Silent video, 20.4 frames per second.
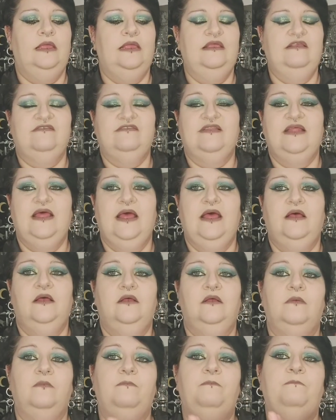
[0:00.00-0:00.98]
is that
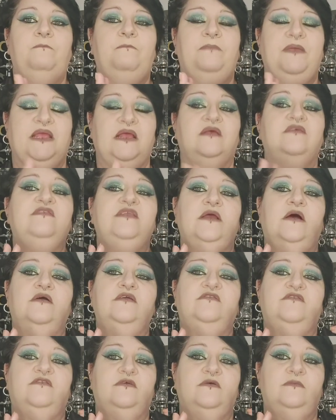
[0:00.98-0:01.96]
because the
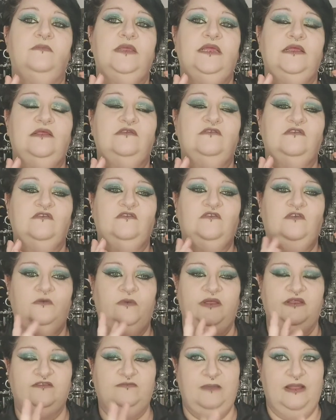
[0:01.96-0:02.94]
item is
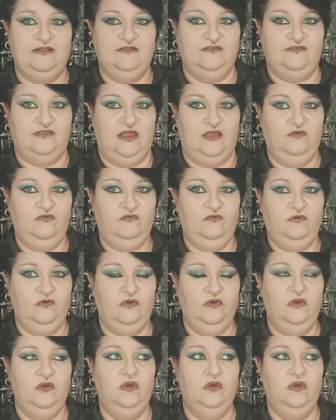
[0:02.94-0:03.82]
too expensive,